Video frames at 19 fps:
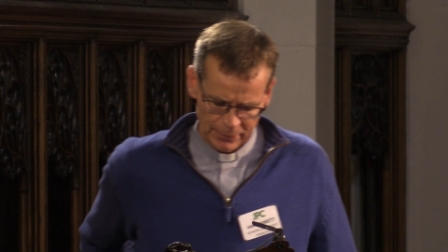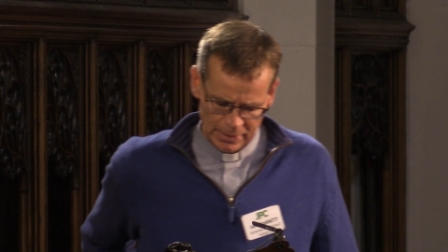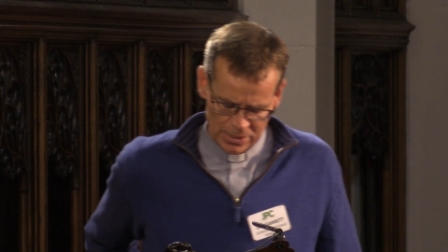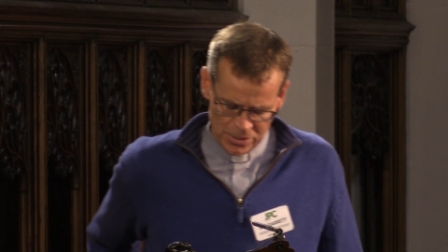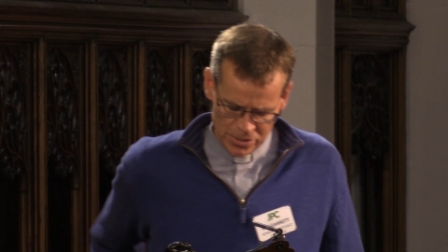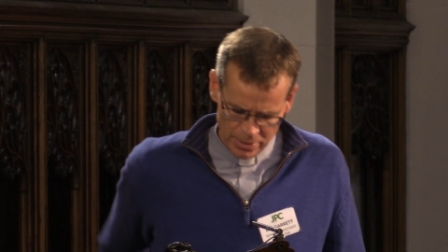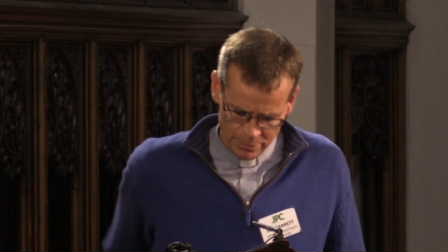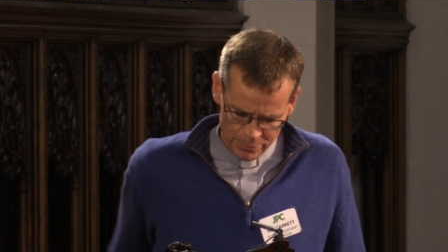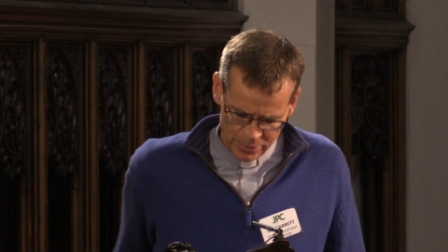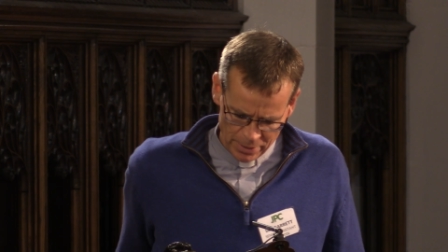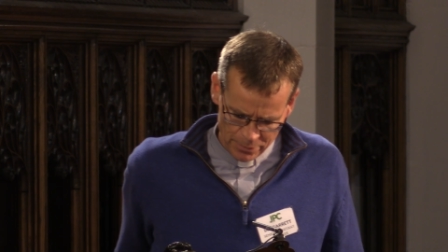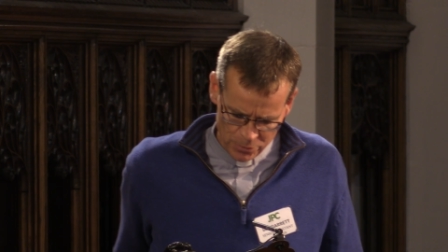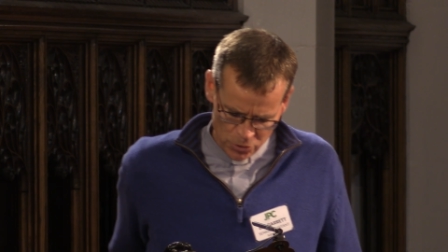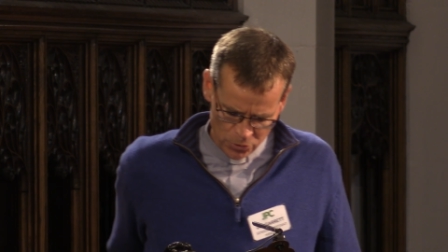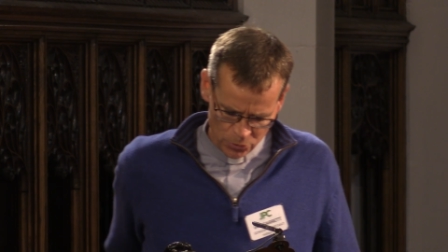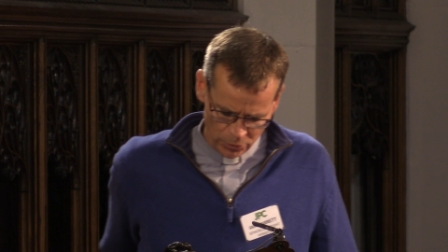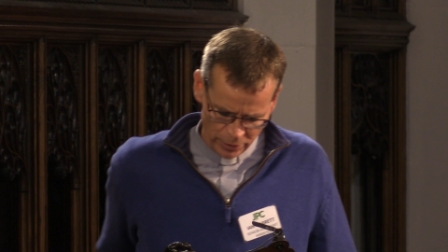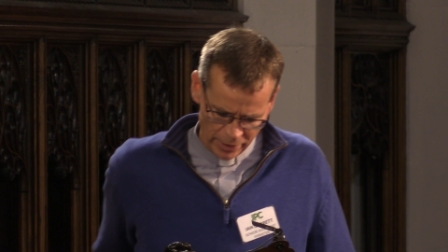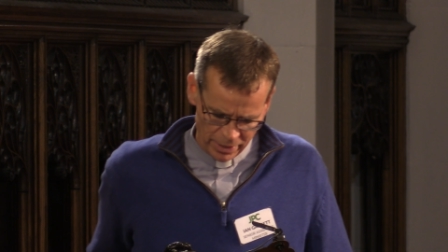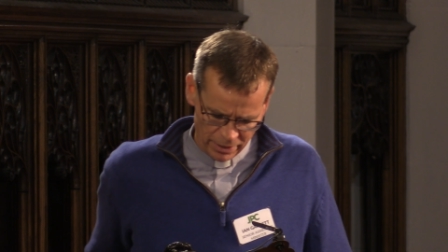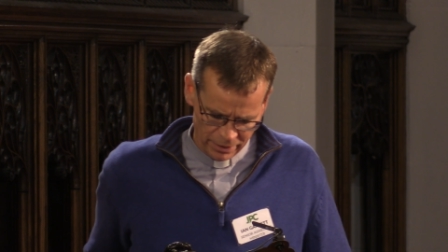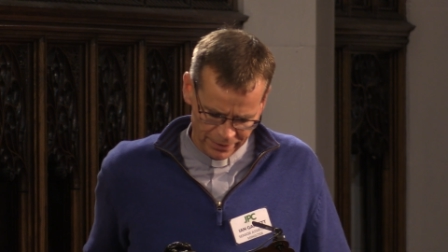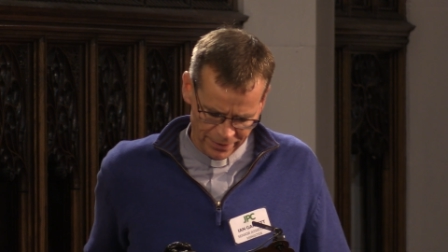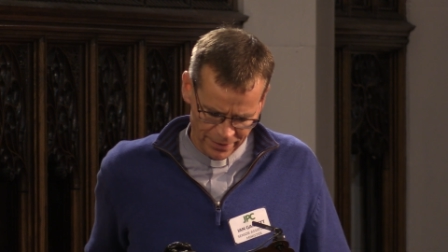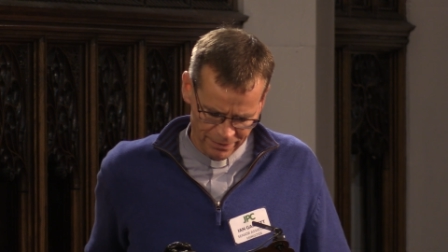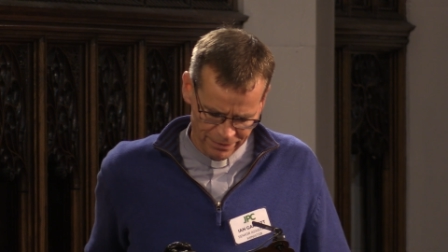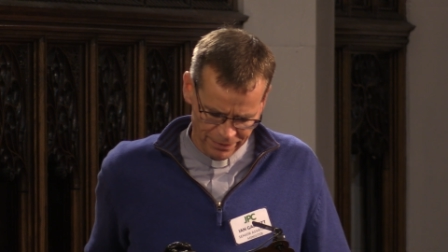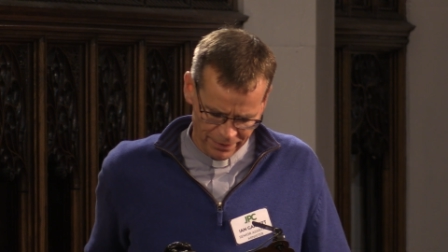sometime shortly after
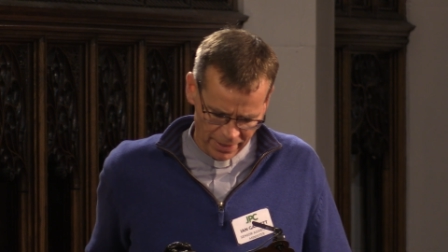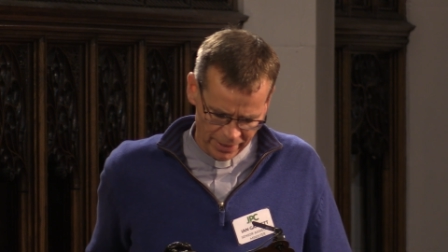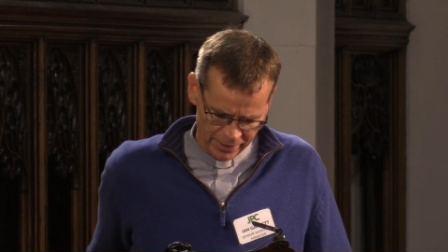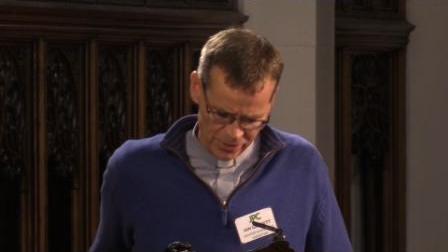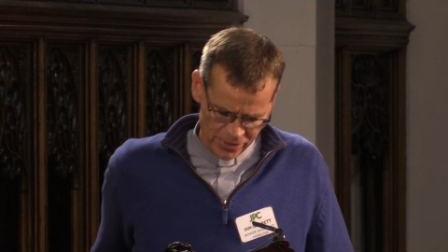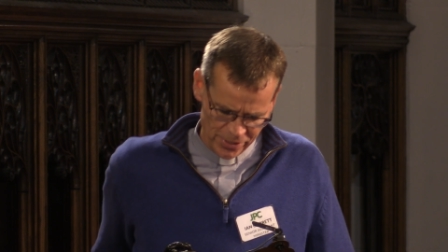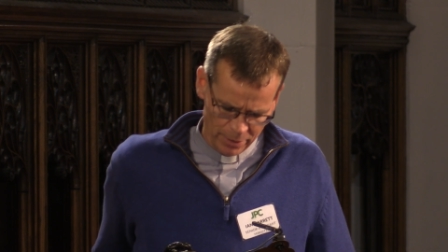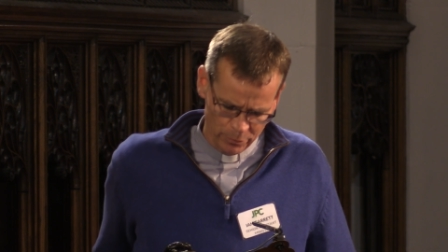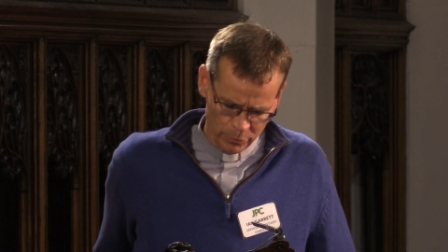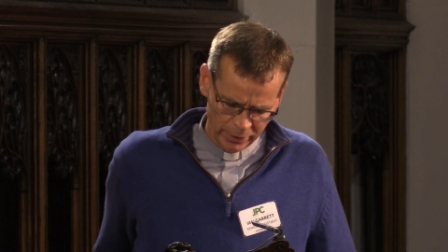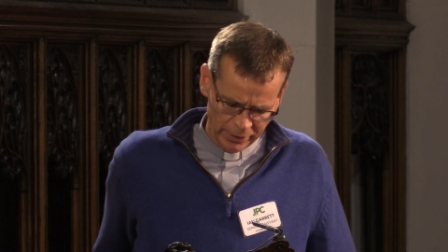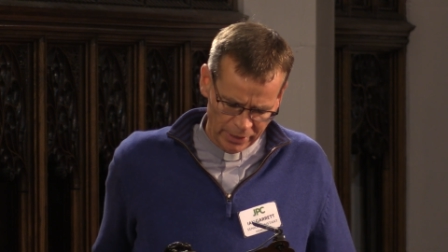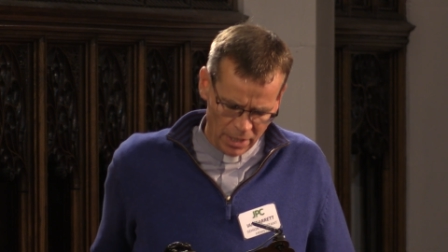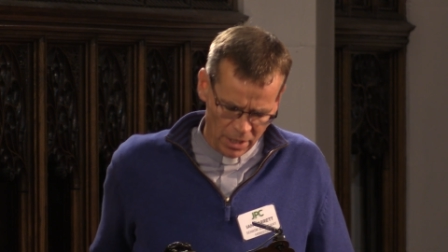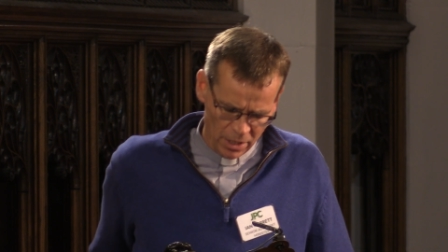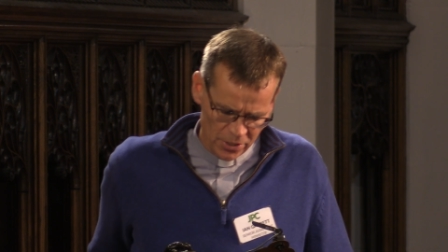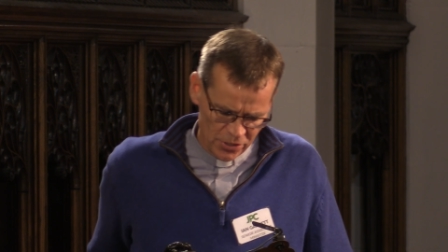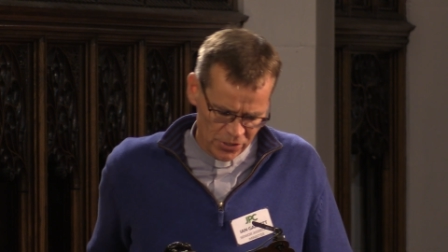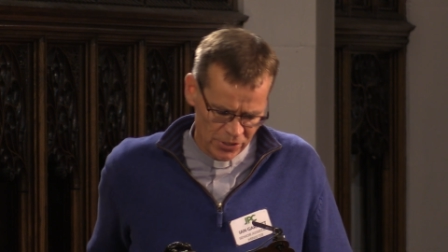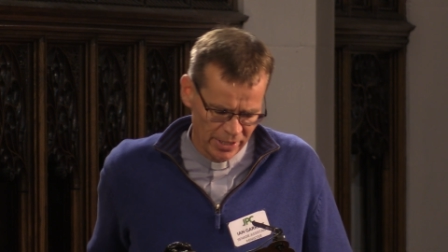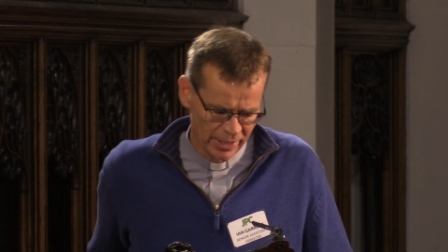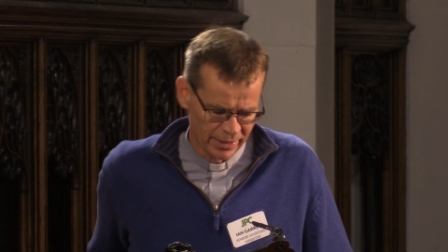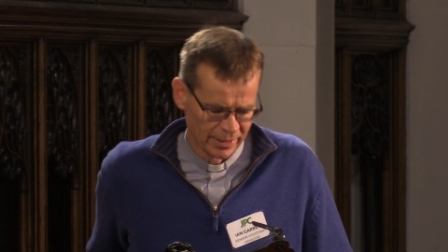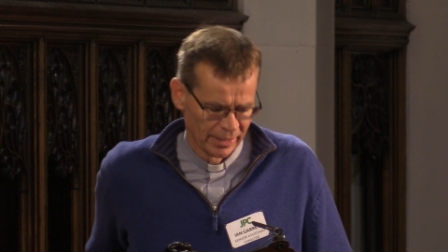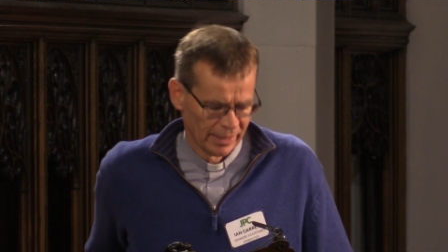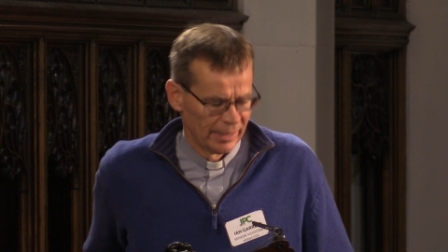the flood. Someone asked it,